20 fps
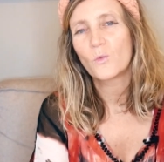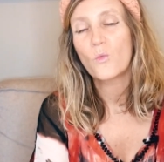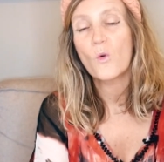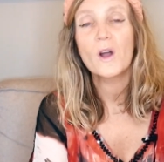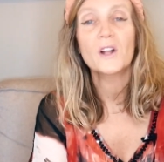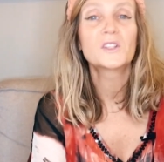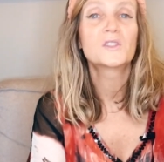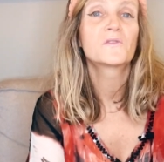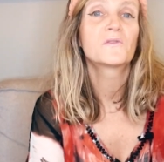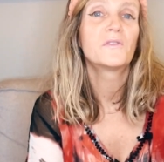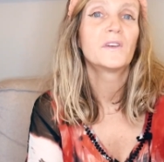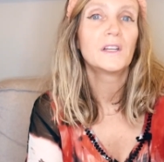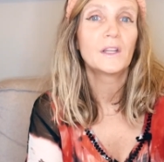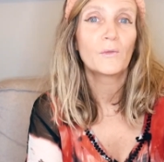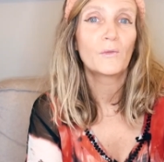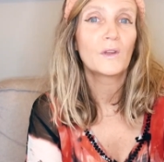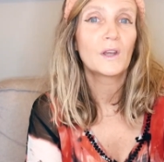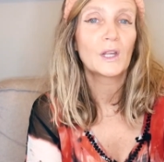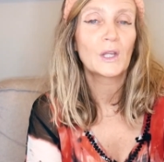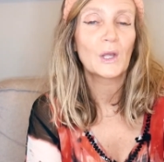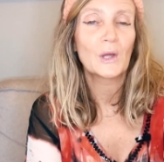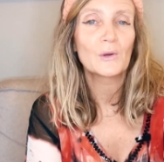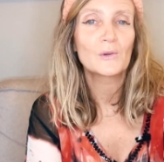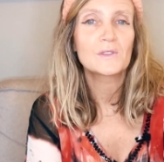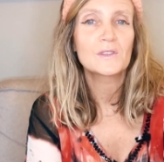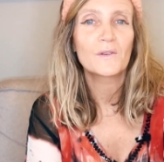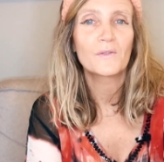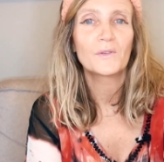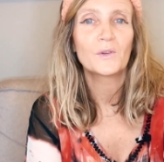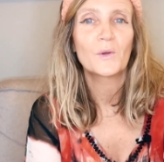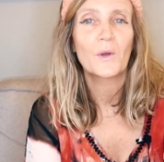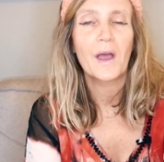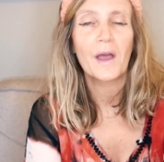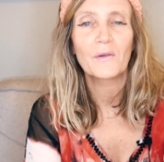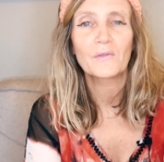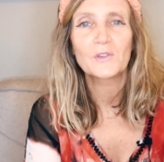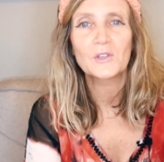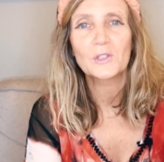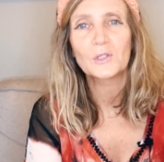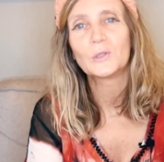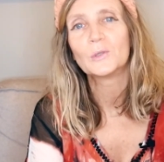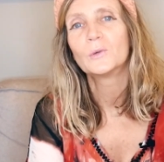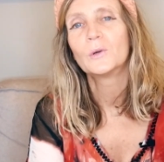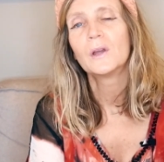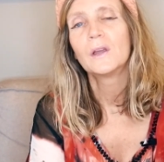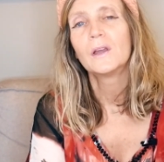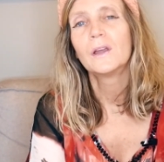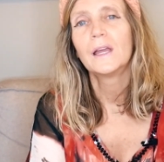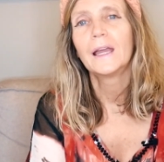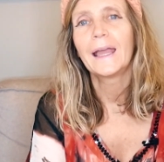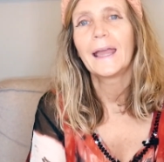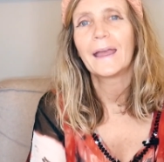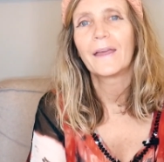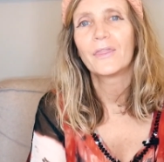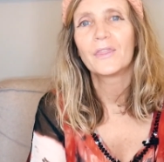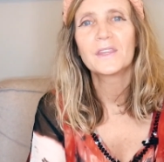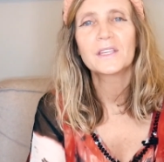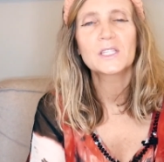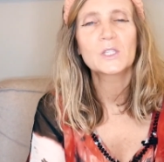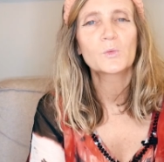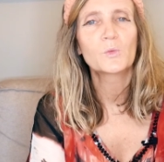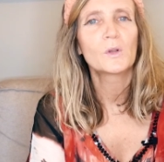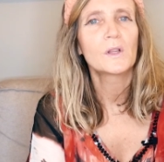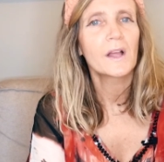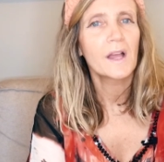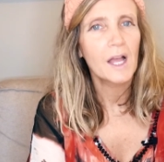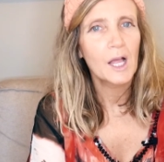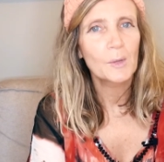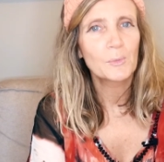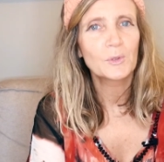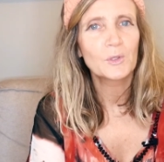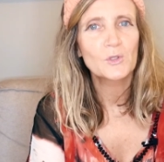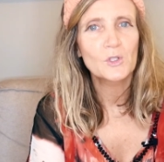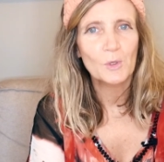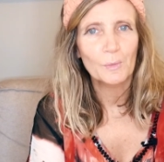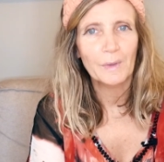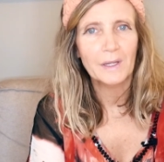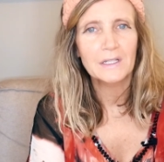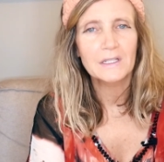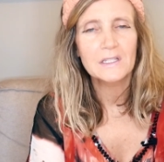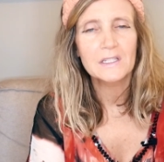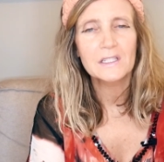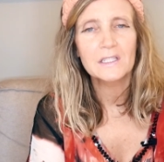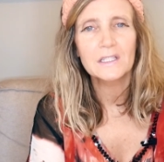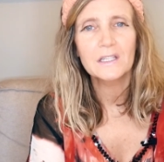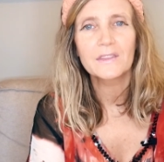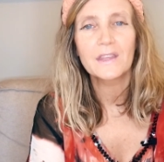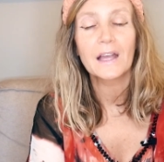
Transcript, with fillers: Watch funny videos if you have to, and this will help you tremendously.